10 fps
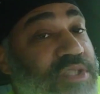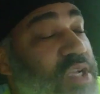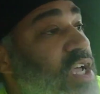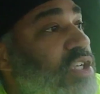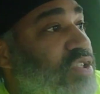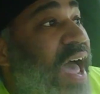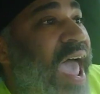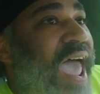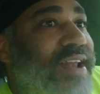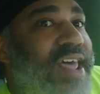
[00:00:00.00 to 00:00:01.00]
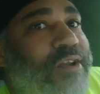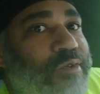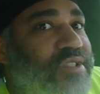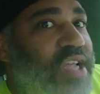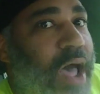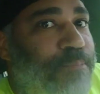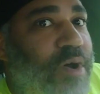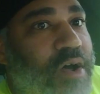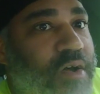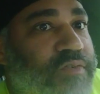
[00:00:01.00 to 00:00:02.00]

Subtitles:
So I add that on top of